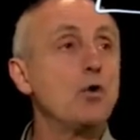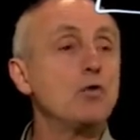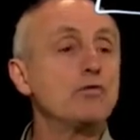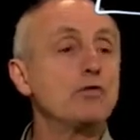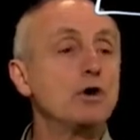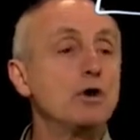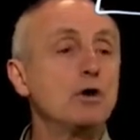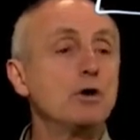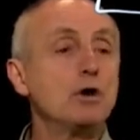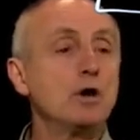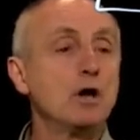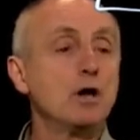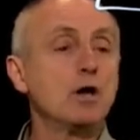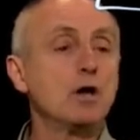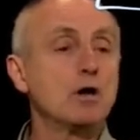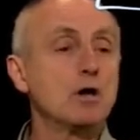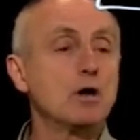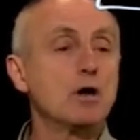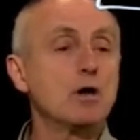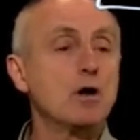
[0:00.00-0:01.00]
over
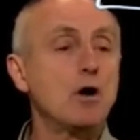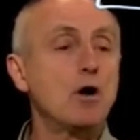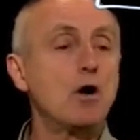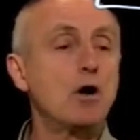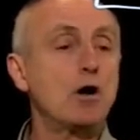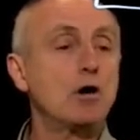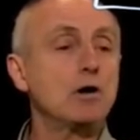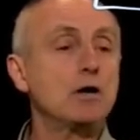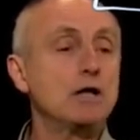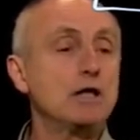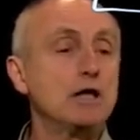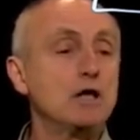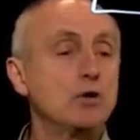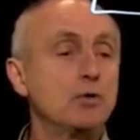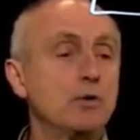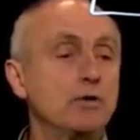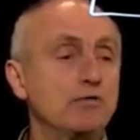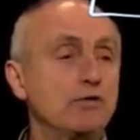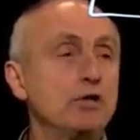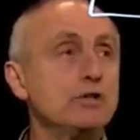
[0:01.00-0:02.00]
R
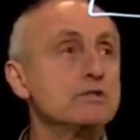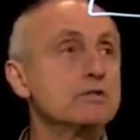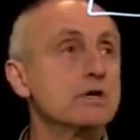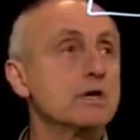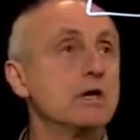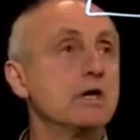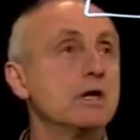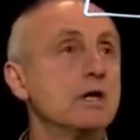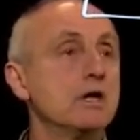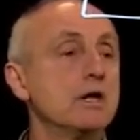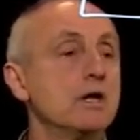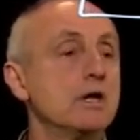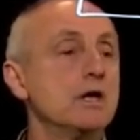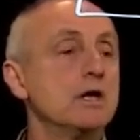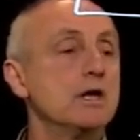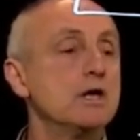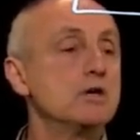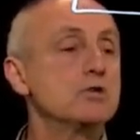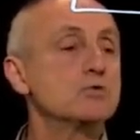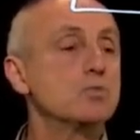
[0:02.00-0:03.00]
equivalent
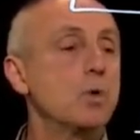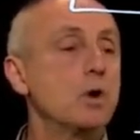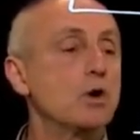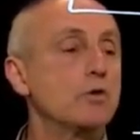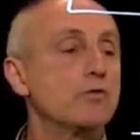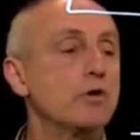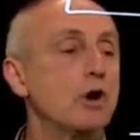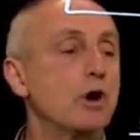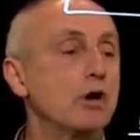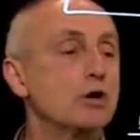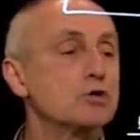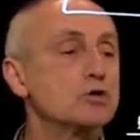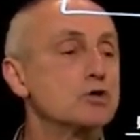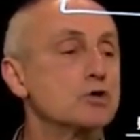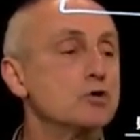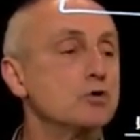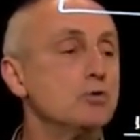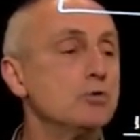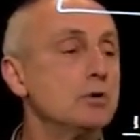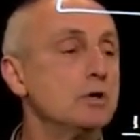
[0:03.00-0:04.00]
is 1 over
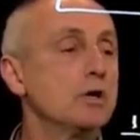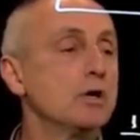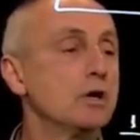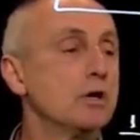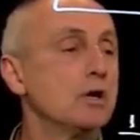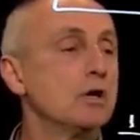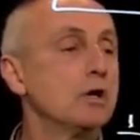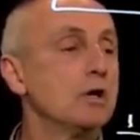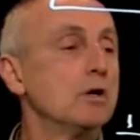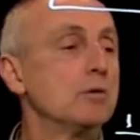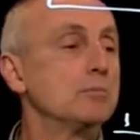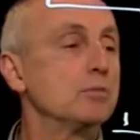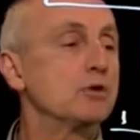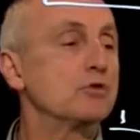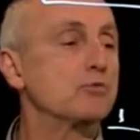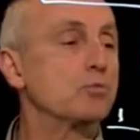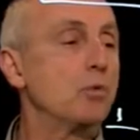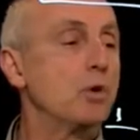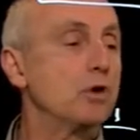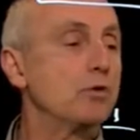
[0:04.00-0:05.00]
R2
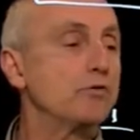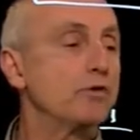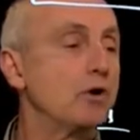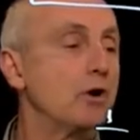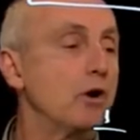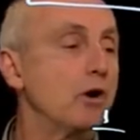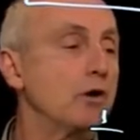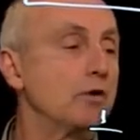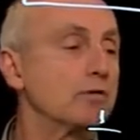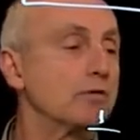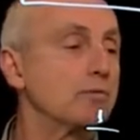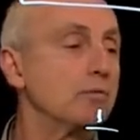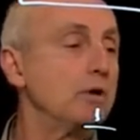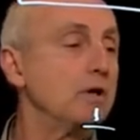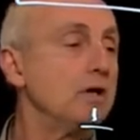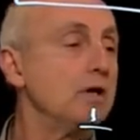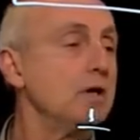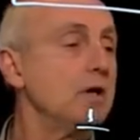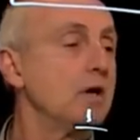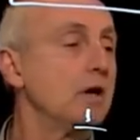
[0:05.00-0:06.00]
plus 1 over
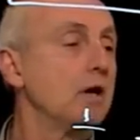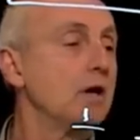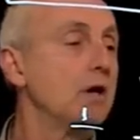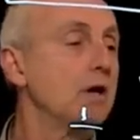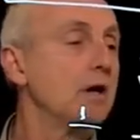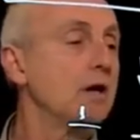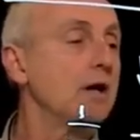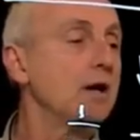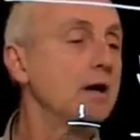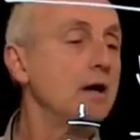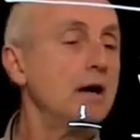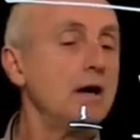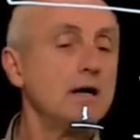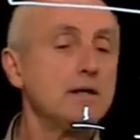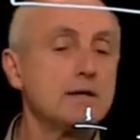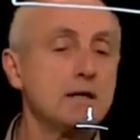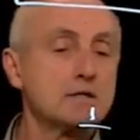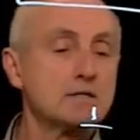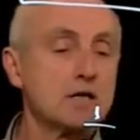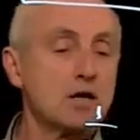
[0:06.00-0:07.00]
R3.
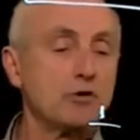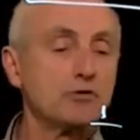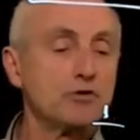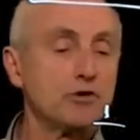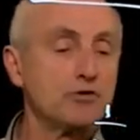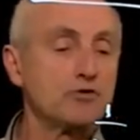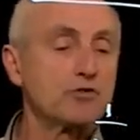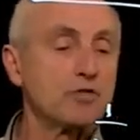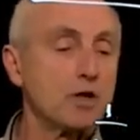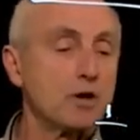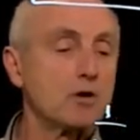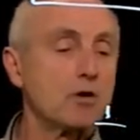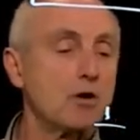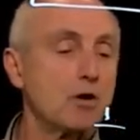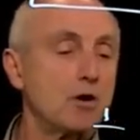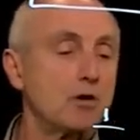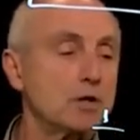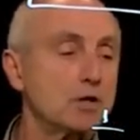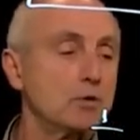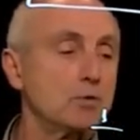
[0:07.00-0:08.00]
And that tells us that
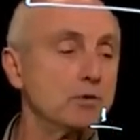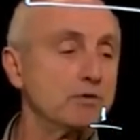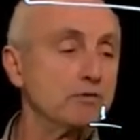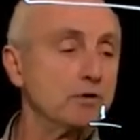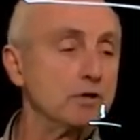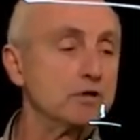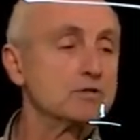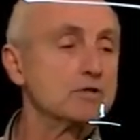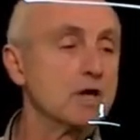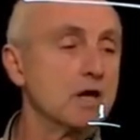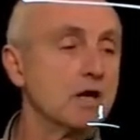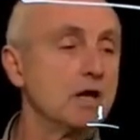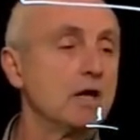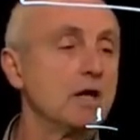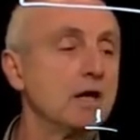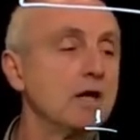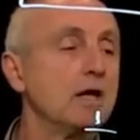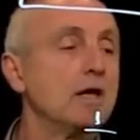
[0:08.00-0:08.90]
R equivalent